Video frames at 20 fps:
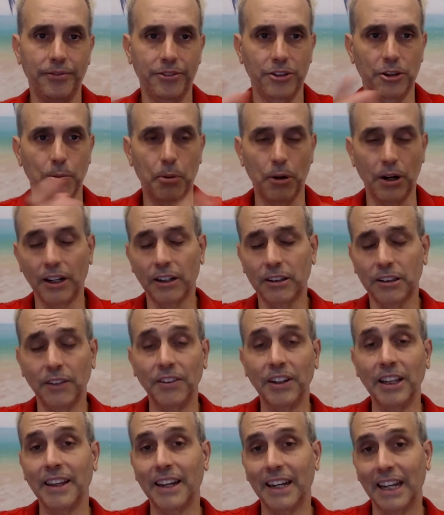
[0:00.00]
The
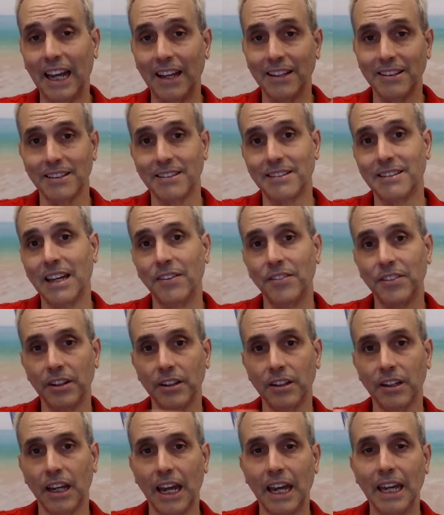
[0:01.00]
productivity that he has at
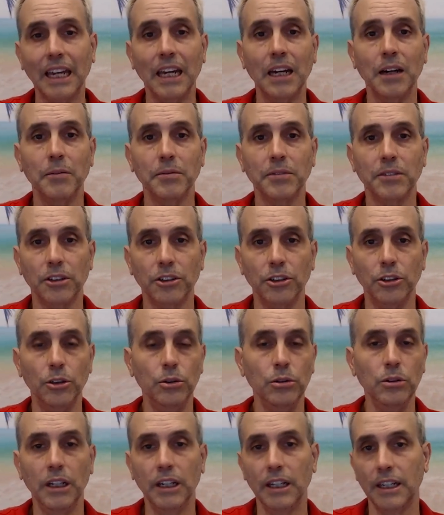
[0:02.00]
7 a.m. to
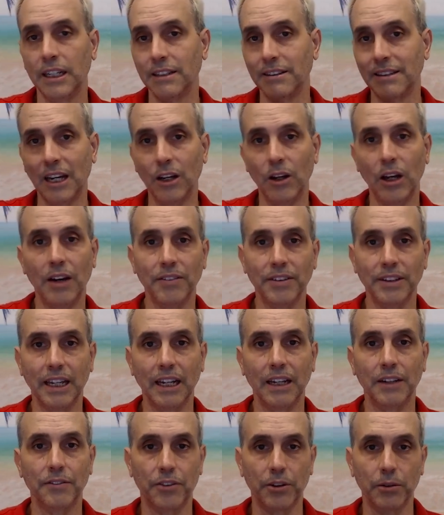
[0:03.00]
noon, he's now having
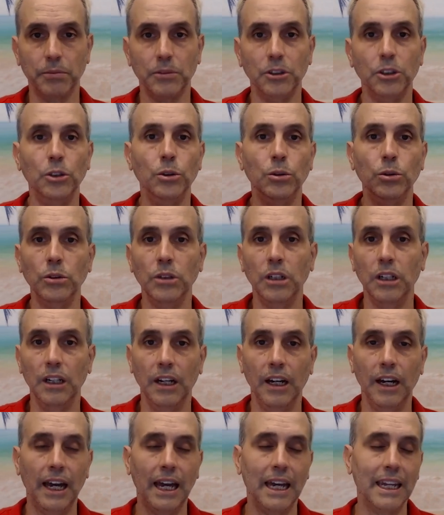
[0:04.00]
that from noon.
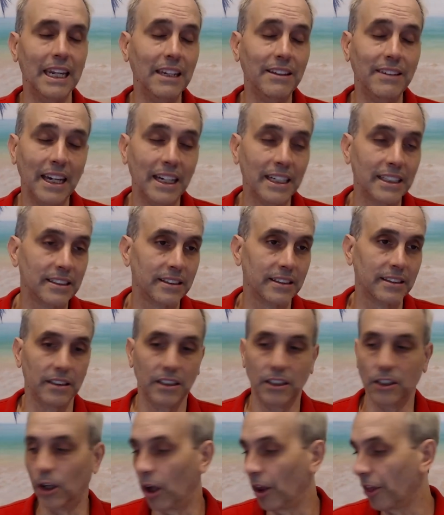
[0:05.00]
And he takes,
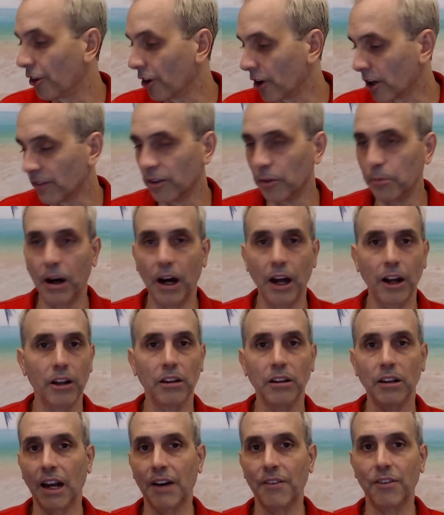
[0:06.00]
you know, a third of a
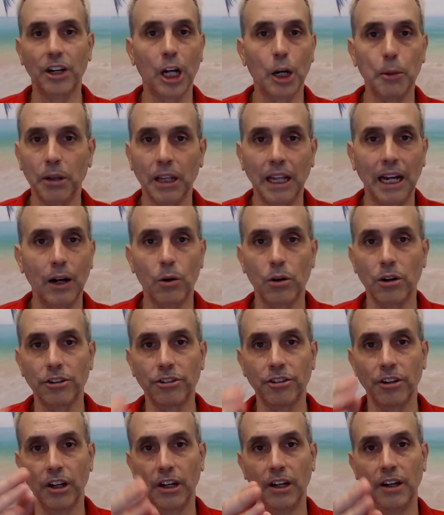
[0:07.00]
bottle every couple
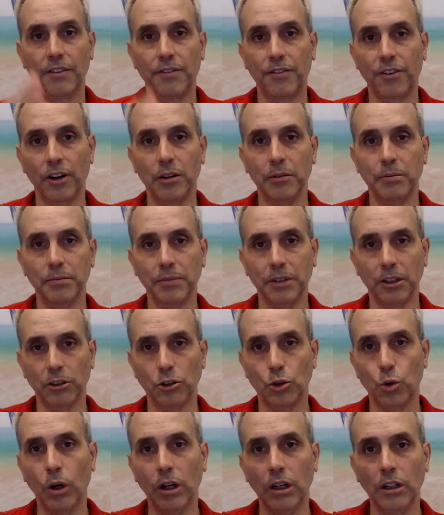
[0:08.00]
hours from, you know,
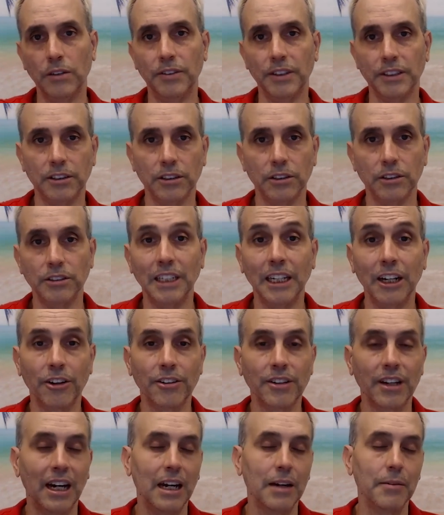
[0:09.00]
12 until dinner
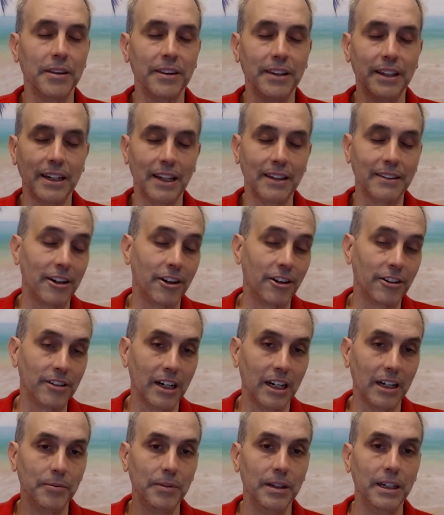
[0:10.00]
time, and then at dinner
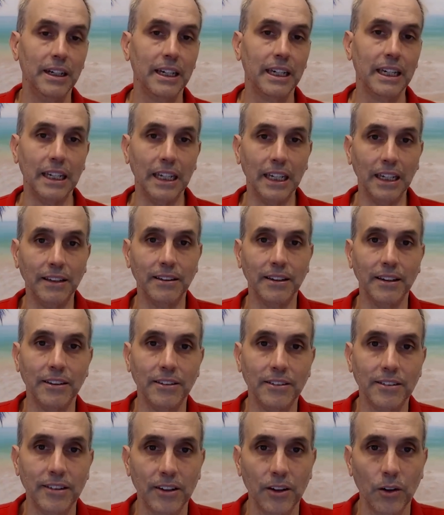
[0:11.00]
time he eats
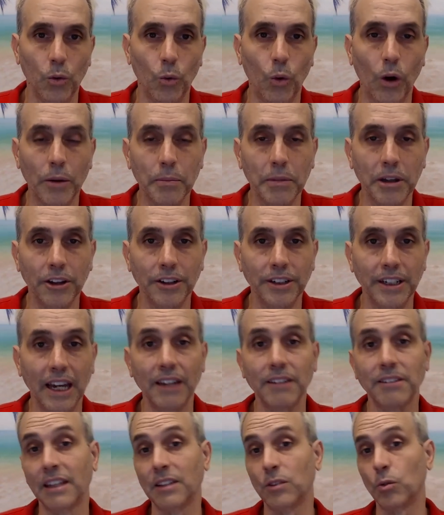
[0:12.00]
his one meal a day.
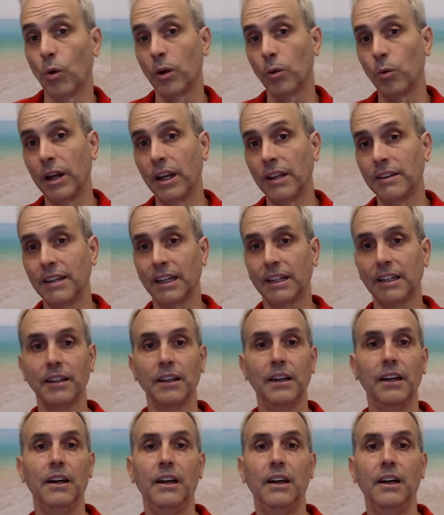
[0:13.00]
So that's one way to take it.